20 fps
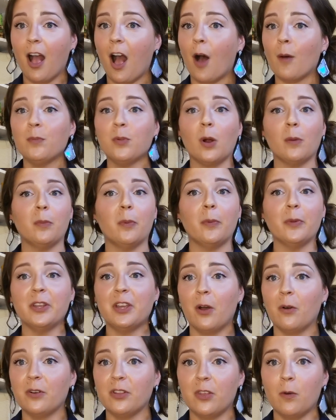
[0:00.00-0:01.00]
I'll probably
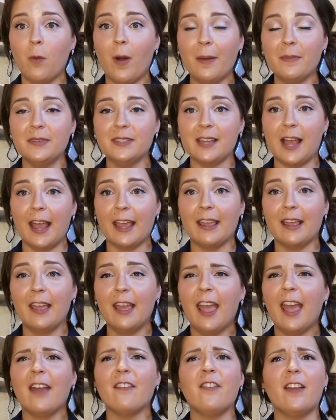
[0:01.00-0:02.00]
go to the website.
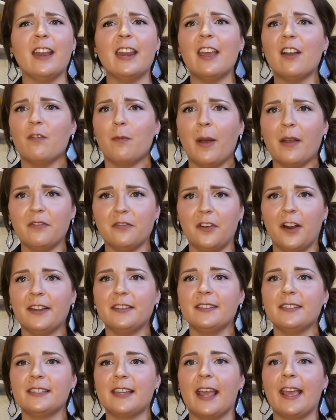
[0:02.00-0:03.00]
If any of my
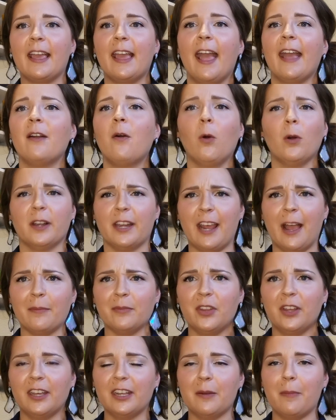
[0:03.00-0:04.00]
friends say, hey, Courtney,
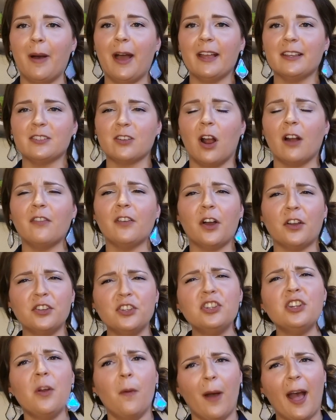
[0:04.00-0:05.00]
I'm looking to buy a scarf, I'll go,
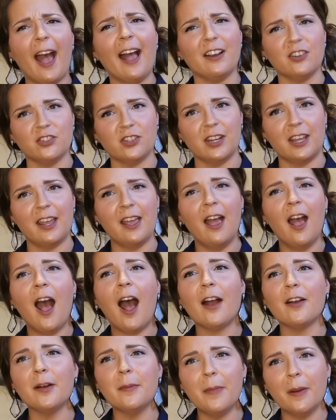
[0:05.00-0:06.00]
you know, actually,
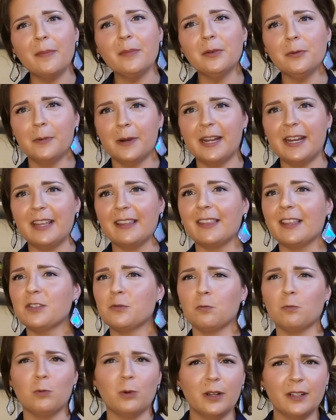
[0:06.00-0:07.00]
I remember reading
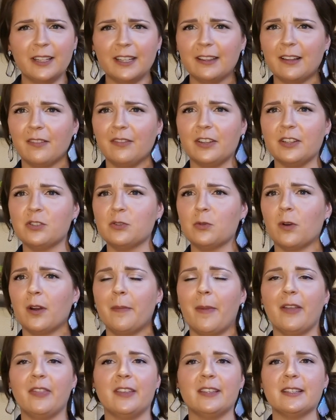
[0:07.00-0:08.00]
this really lovely story
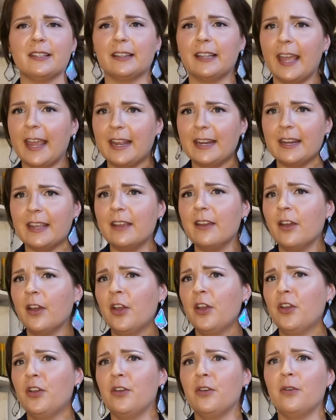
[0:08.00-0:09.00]
about this lady
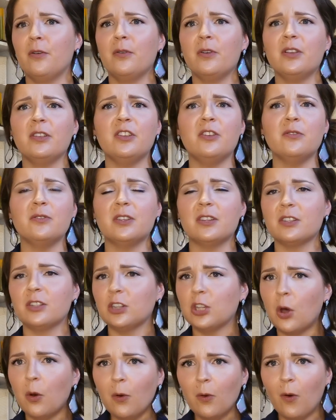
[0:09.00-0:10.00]
who uses
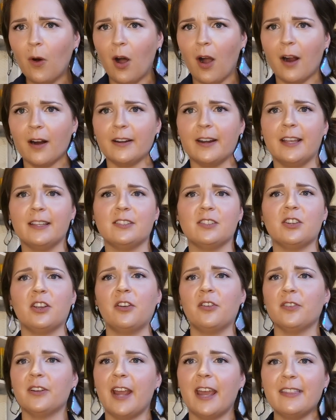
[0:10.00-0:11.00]
local artists to
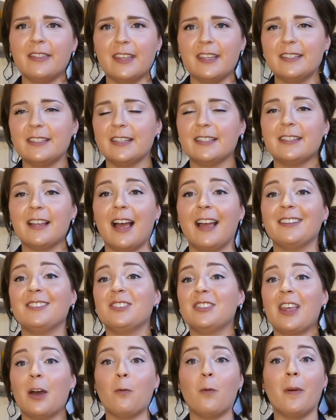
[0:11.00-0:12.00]
create these
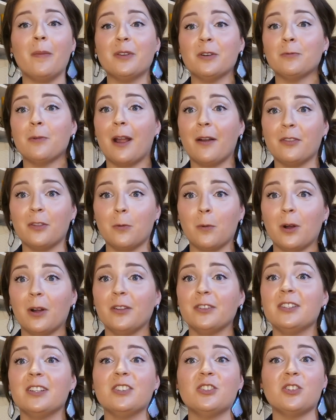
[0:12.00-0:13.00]
designs so that women around the
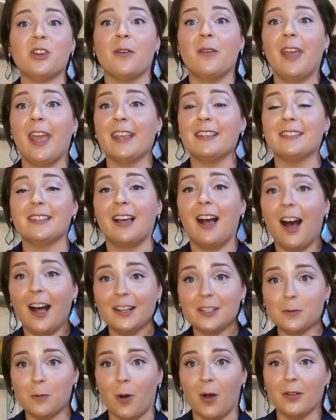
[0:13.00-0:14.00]
world showcase the
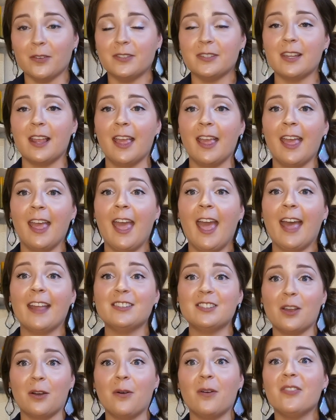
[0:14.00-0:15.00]
Cotswolds.
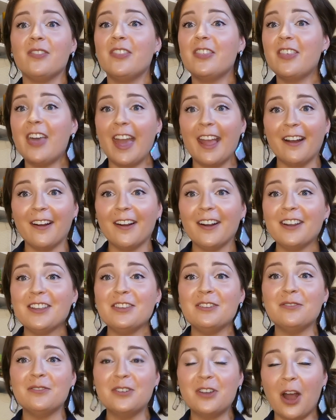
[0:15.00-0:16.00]
And so there
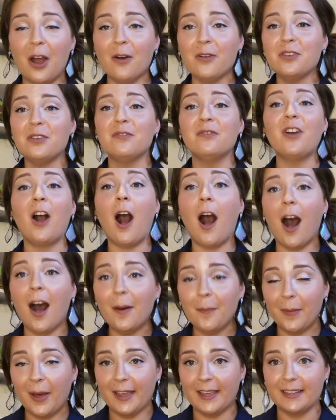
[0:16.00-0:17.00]
you go. You've
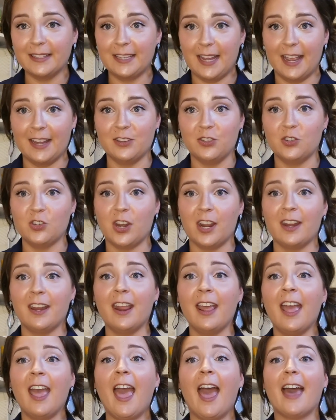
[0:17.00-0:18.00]
caught my
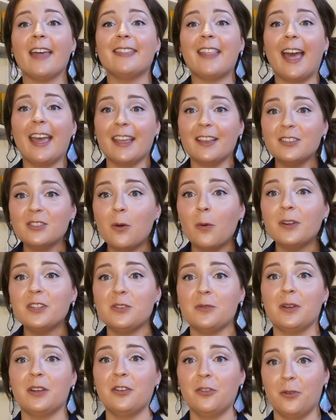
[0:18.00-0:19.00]
attention, and that is going
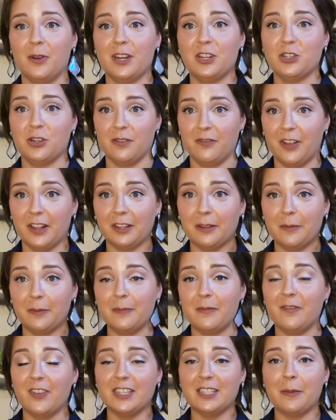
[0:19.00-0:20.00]
to increase your
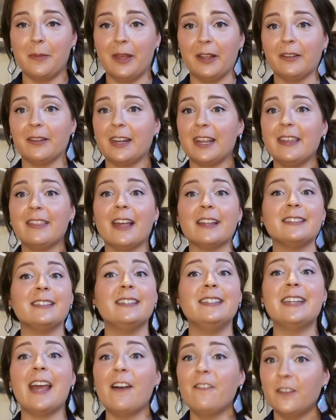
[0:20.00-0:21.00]
visibility.
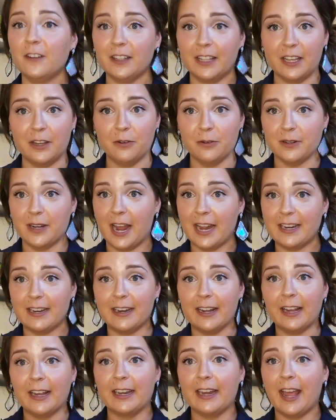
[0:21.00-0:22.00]
That's definitely
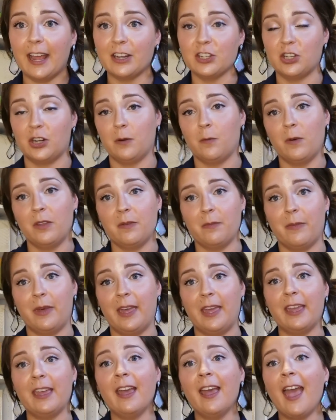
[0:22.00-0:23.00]
created a connection with
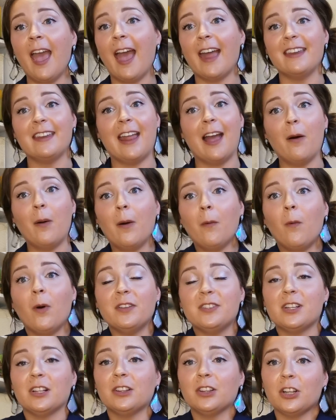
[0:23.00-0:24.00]
me. And now I
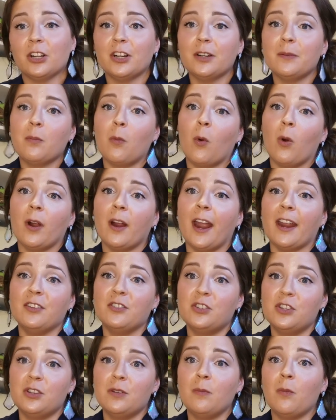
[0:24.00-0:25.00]
want to learn more
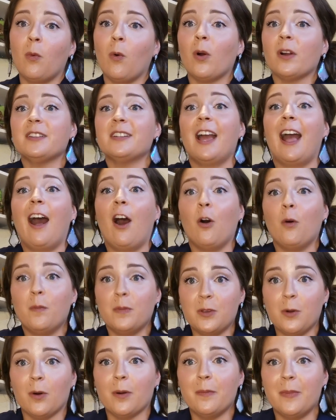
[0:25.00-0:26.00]
and do more to
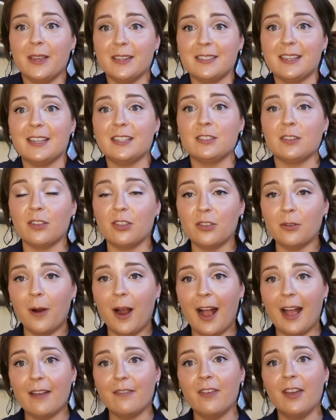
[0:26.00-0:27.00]
help your business
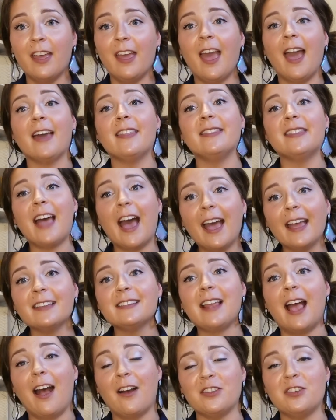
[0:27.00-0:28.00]
thrive. And that
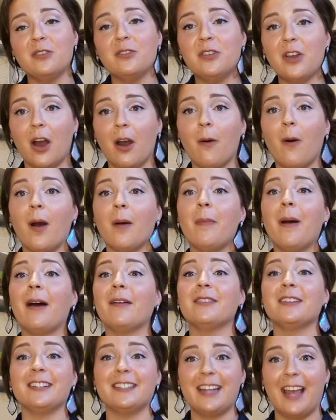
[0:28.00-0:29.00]
is how you go
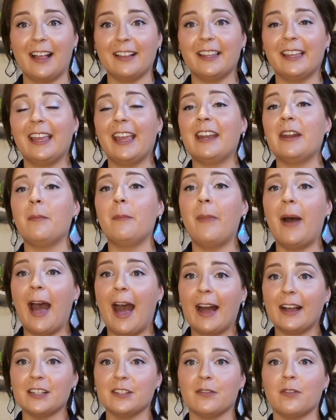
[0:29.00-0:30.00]
about telling an
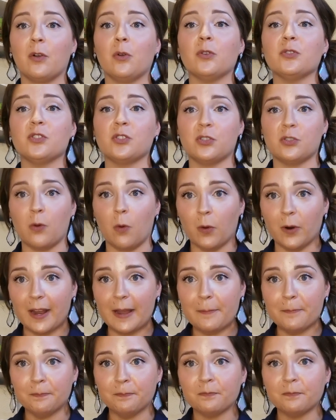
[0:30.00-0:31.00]
impactful story.